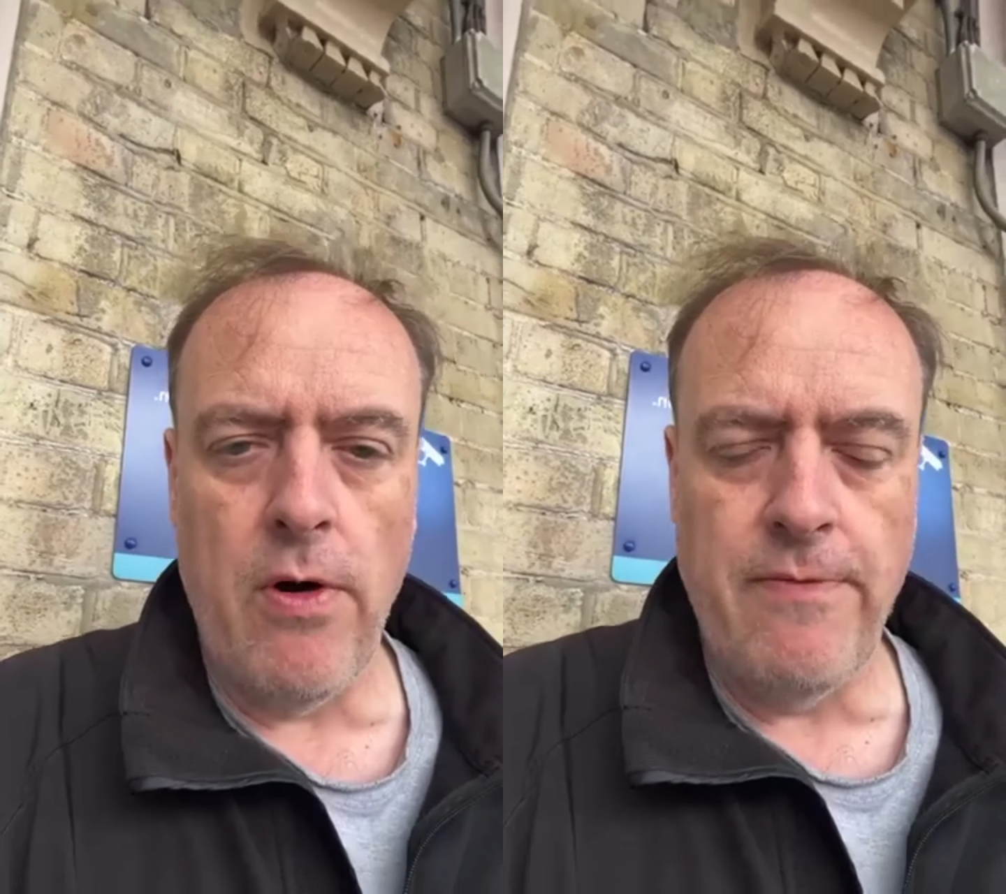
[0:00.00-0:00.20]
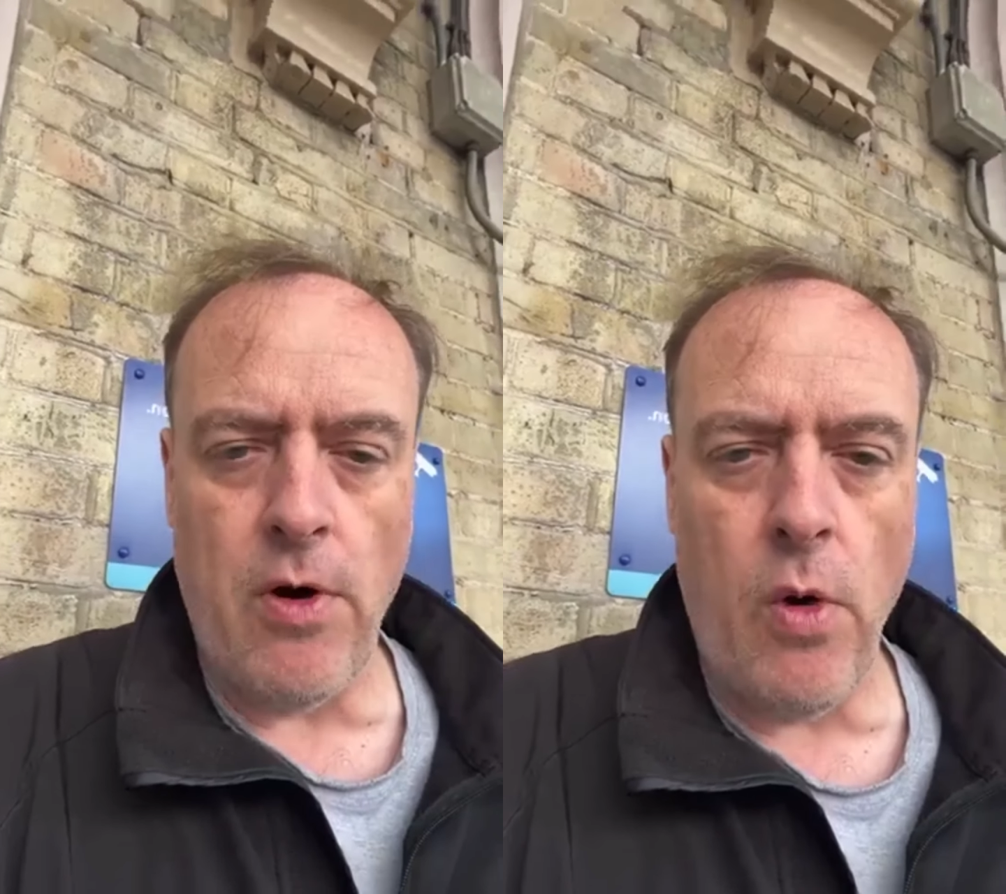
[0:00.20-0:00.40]

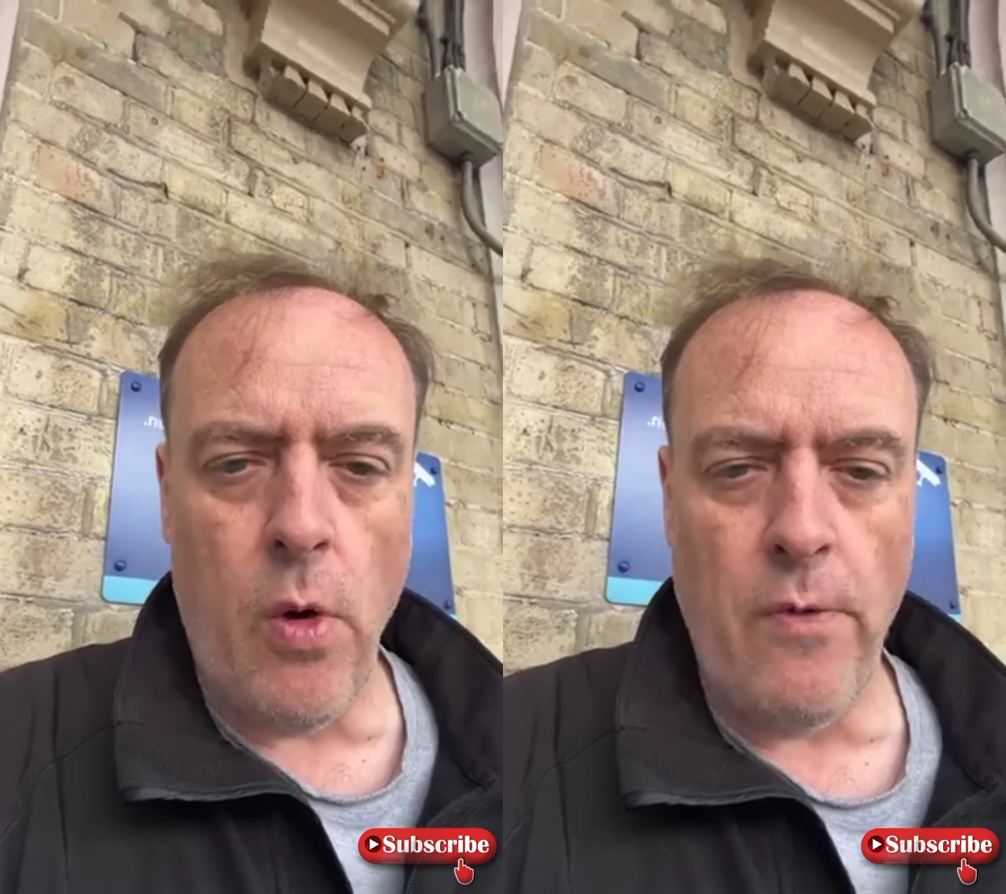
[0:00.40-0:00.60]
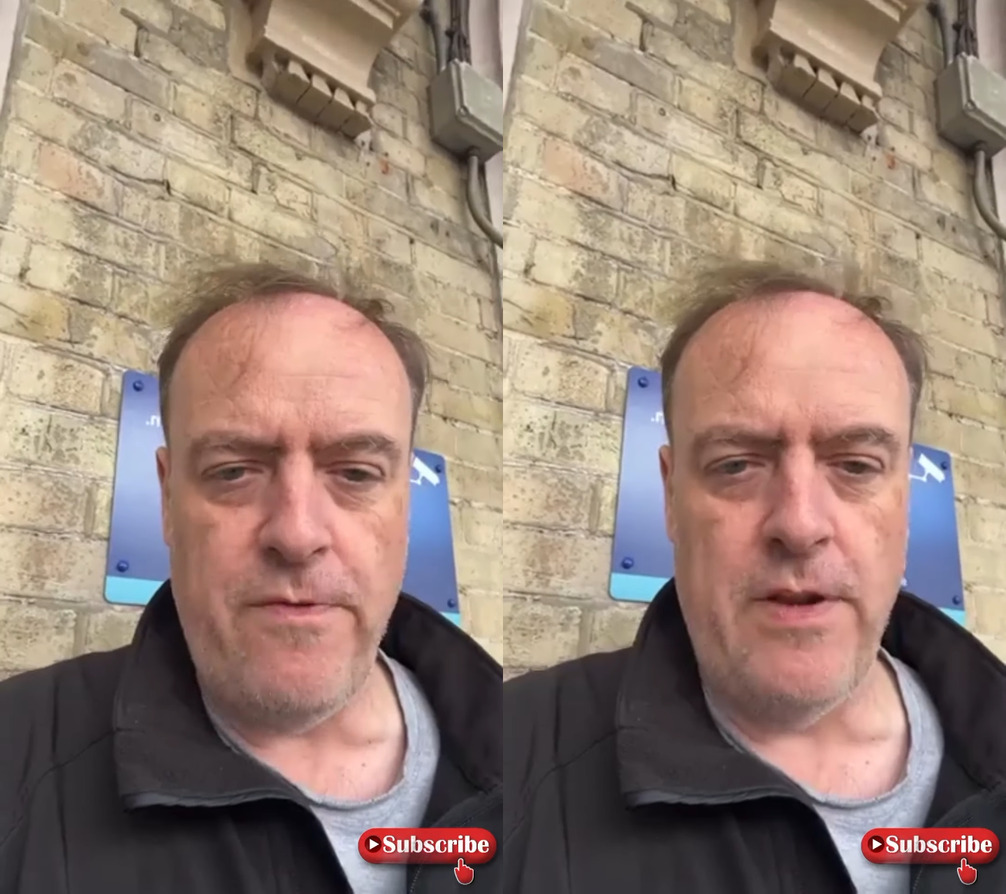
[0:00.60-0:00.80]
of
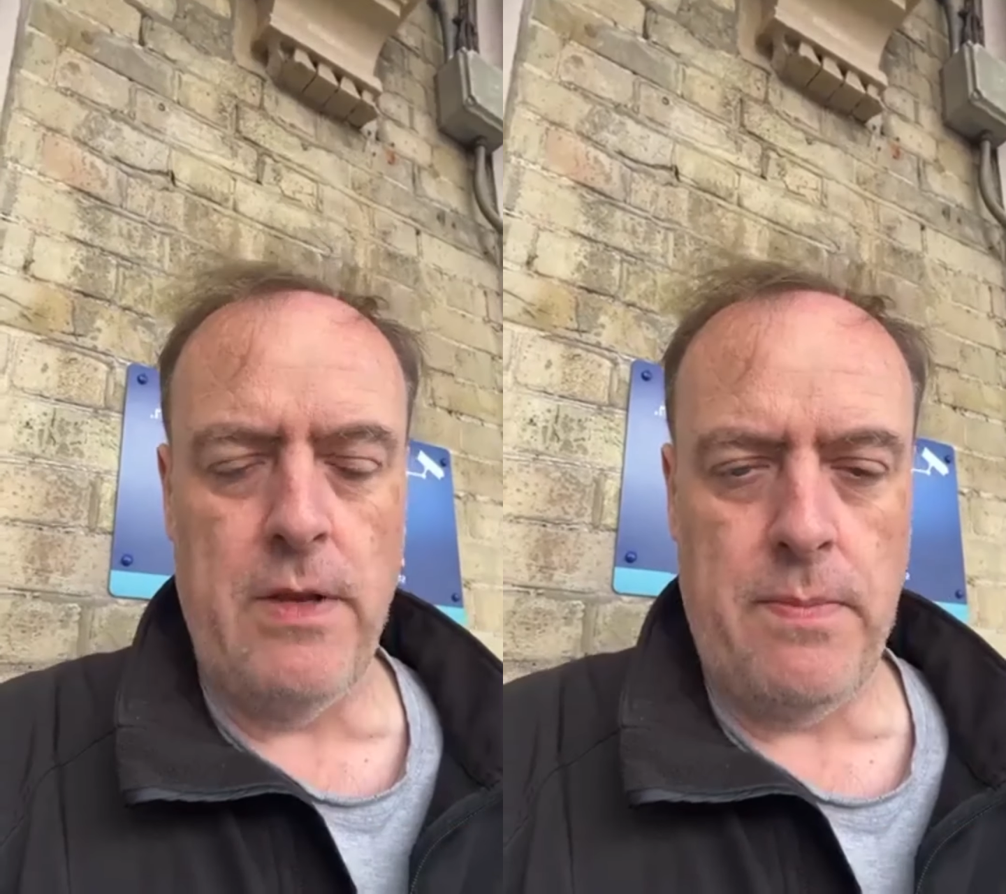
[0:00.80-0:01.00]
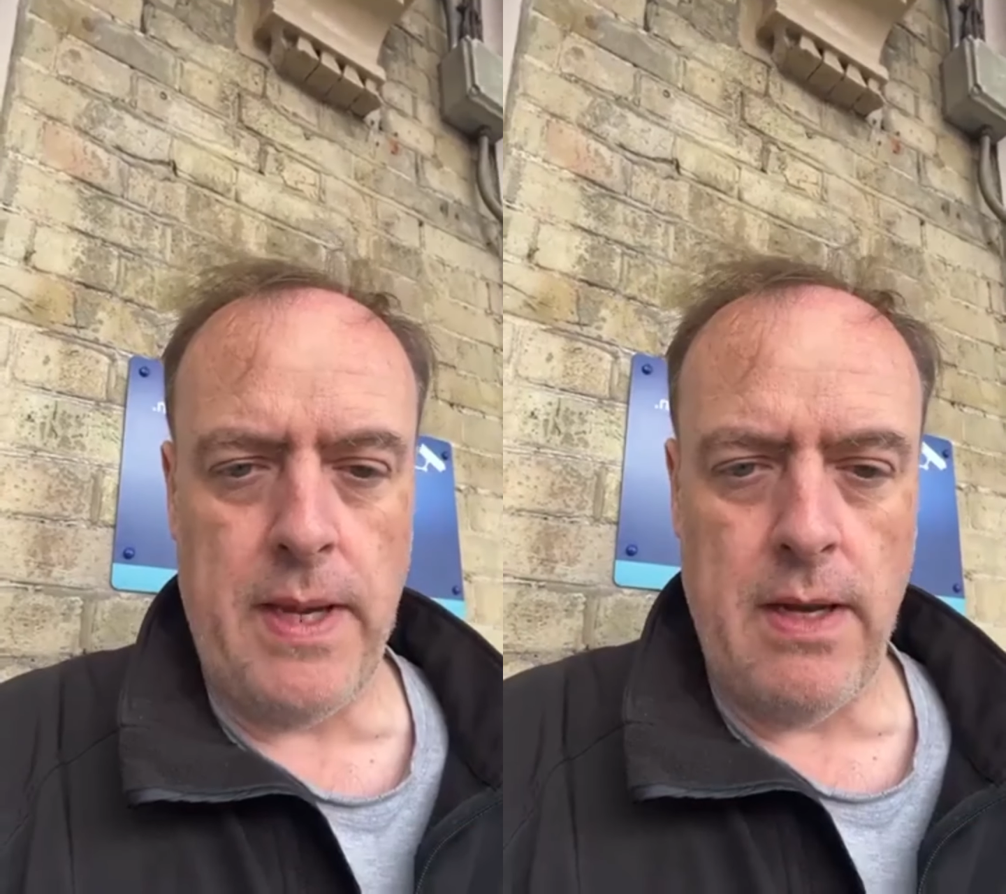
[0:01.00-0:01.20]
all
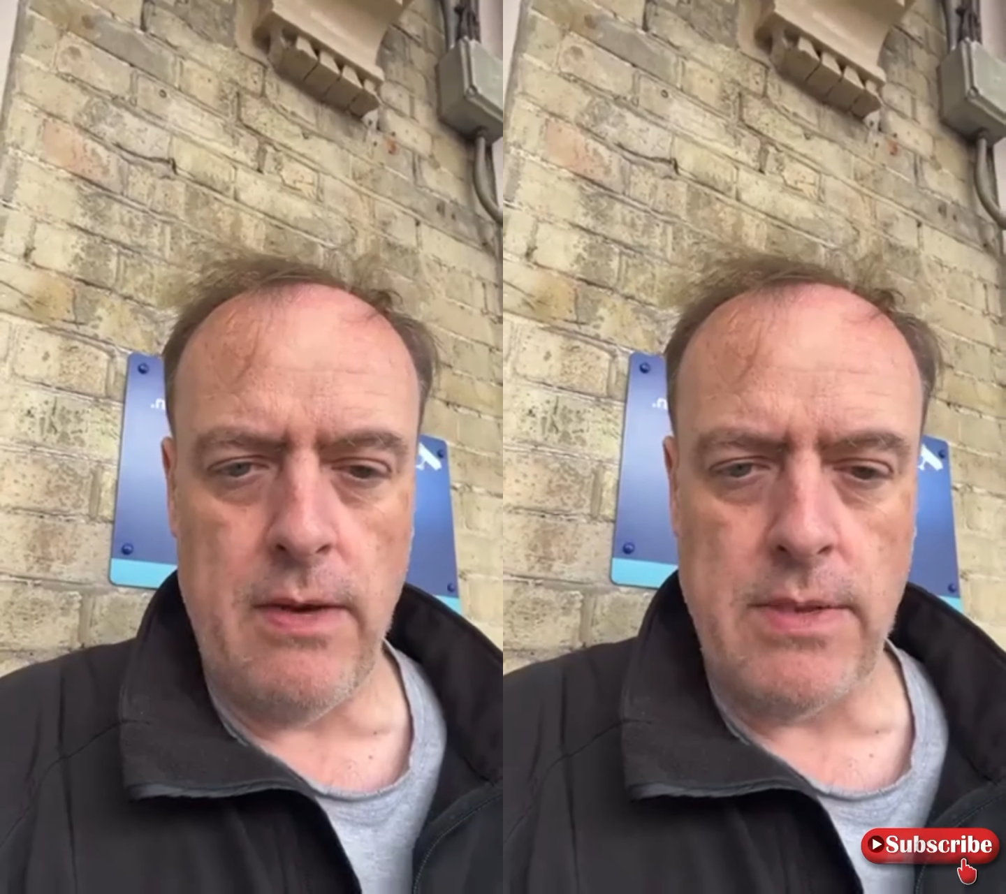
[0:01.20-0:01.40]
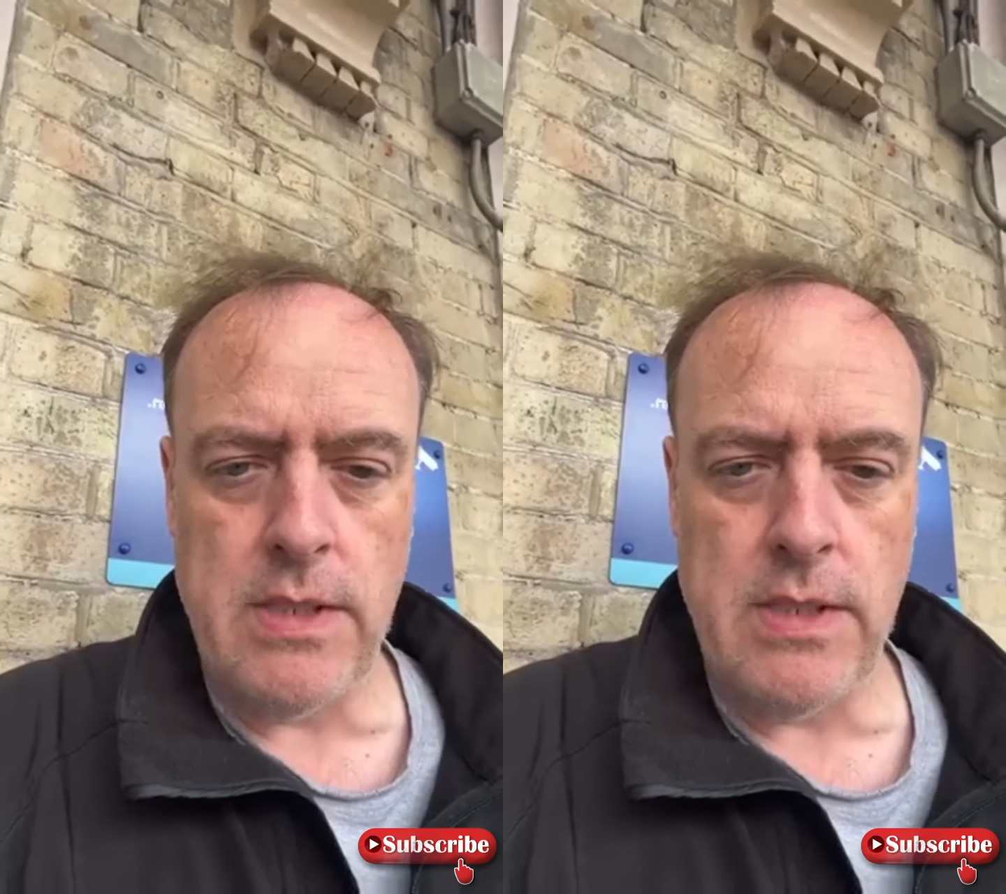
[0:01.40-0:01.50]
Filipinos.